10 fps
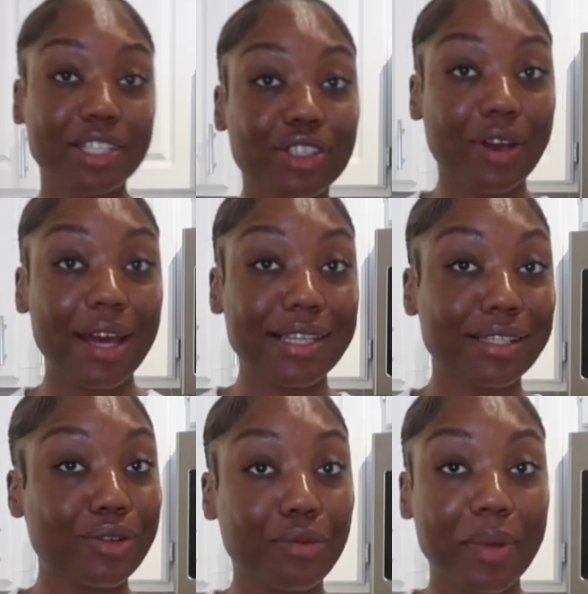to try this
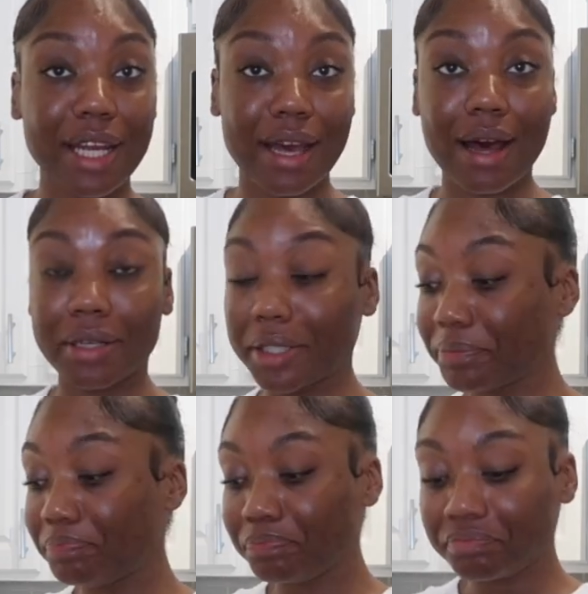new Benihana
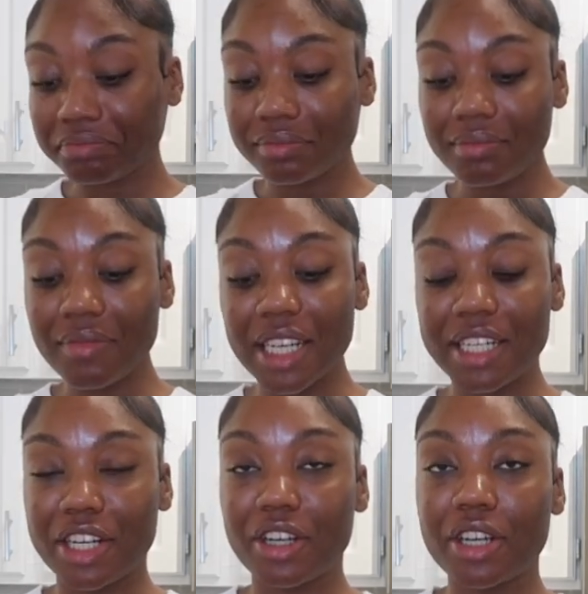
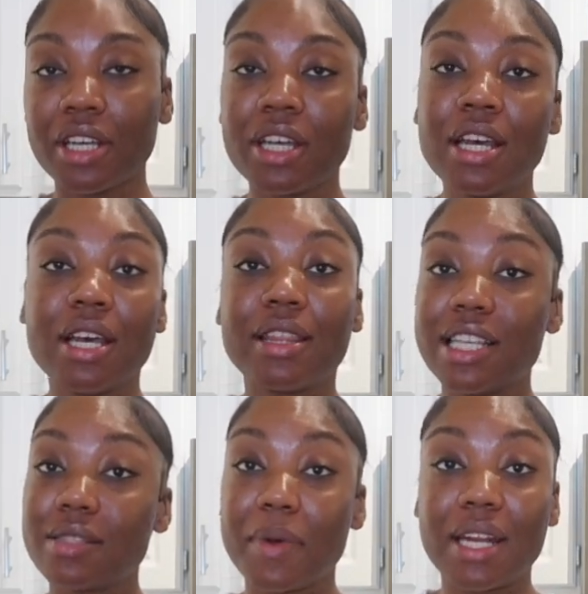dinner.
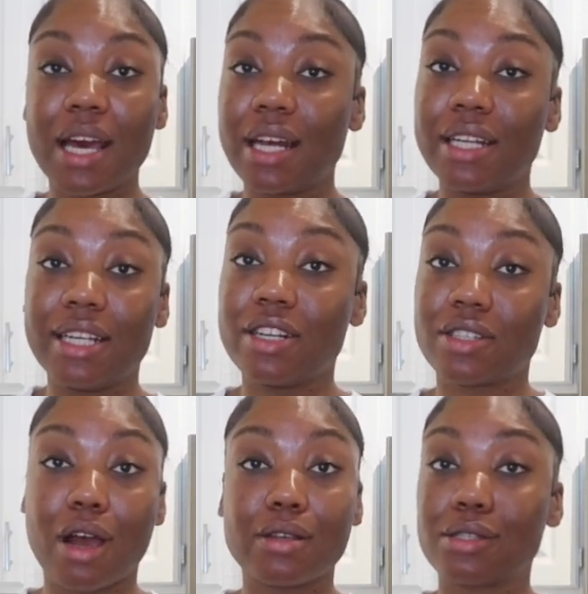These Benihana dinners
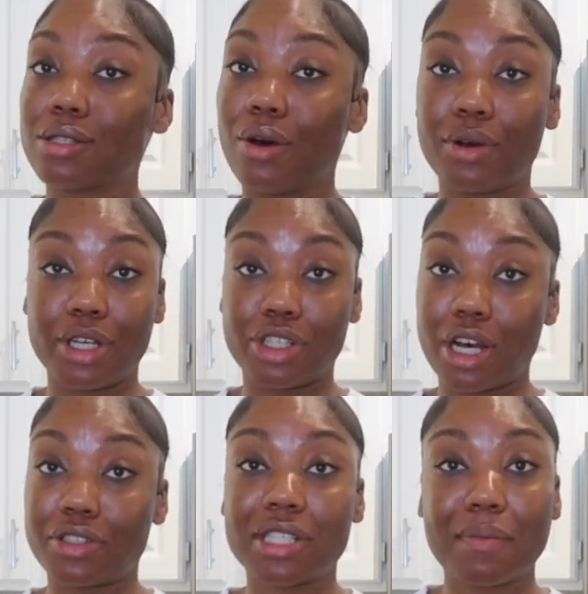are so good,
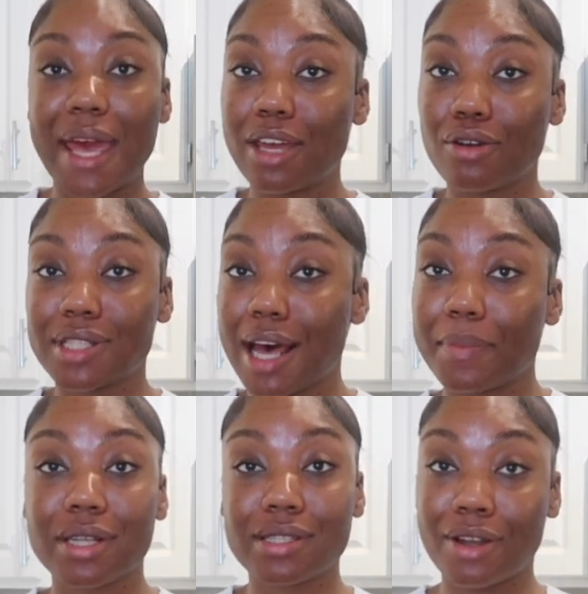y'all. Just make it on top
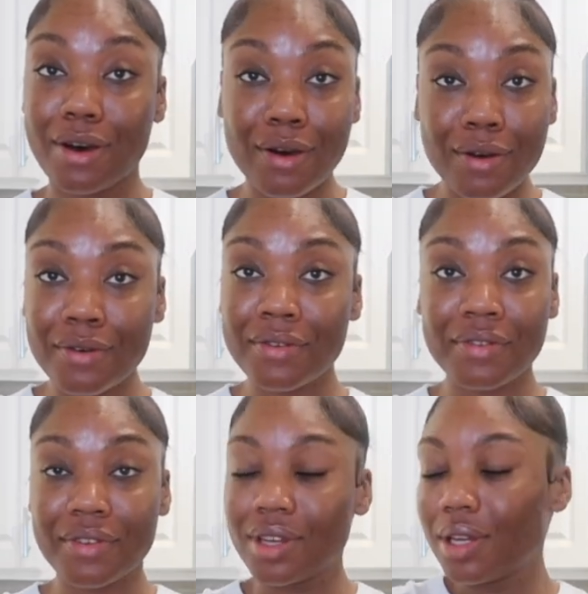of the stove.
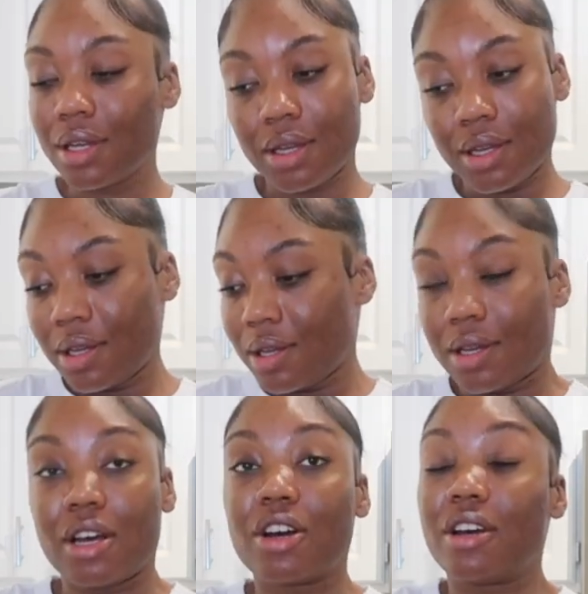
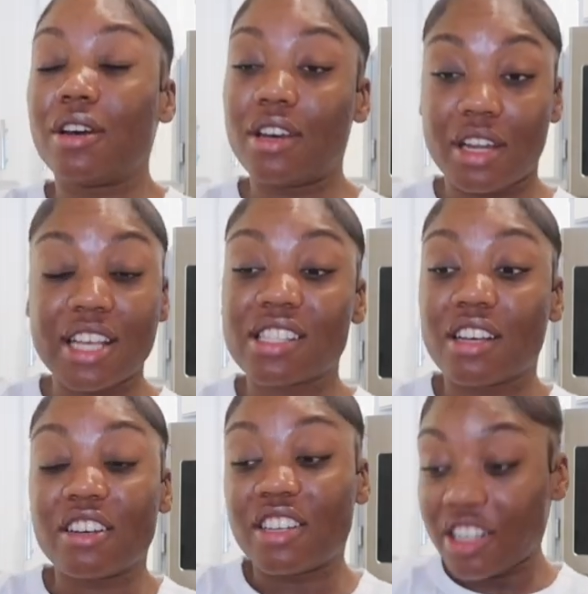Good, it's
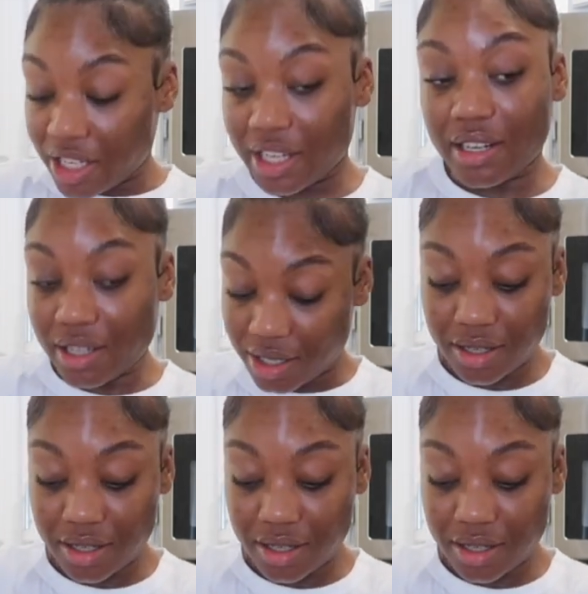a good